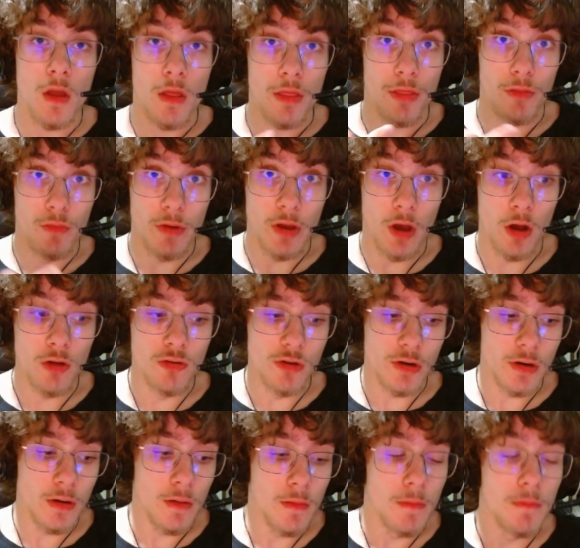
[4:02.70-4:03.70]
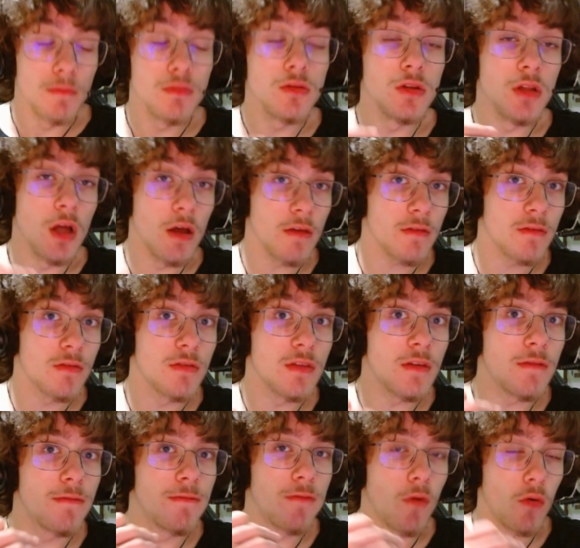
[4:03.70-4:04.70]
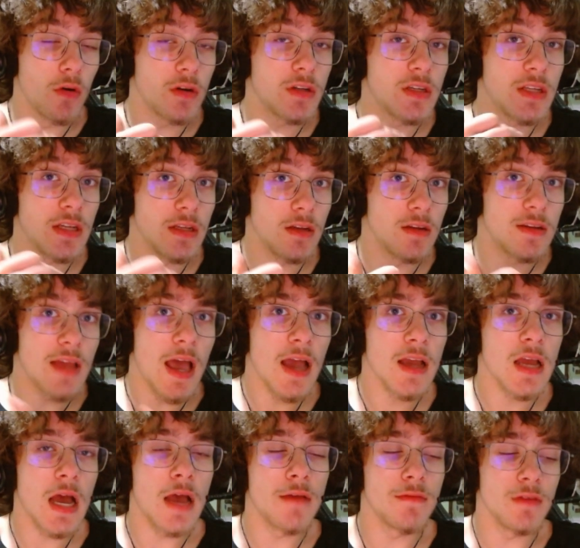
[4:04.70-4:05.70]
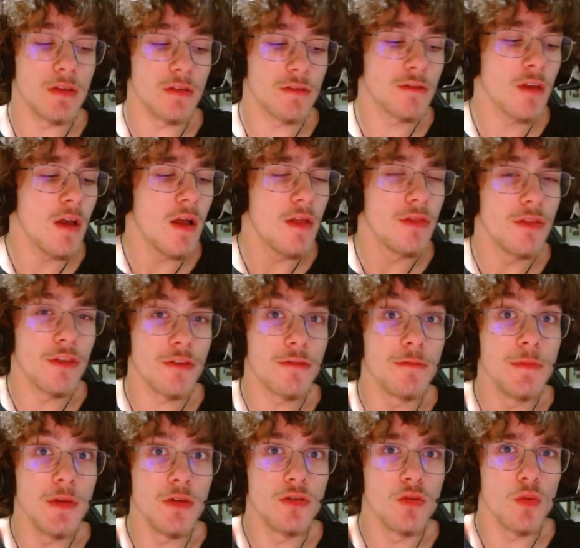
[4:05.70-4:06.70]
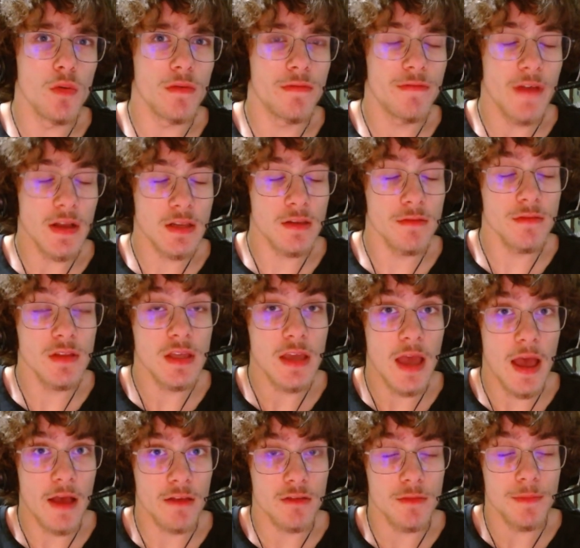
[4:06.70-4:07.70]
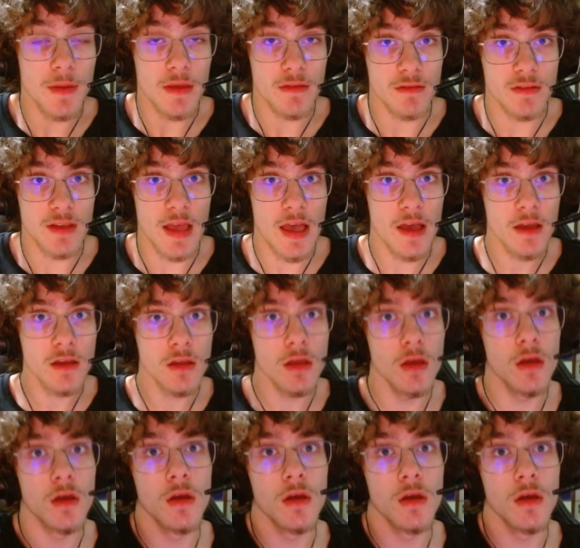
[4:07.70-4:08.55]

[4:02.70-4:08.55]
300 plus the 14 attack IVs, this Mewtwo effectively has a base attack,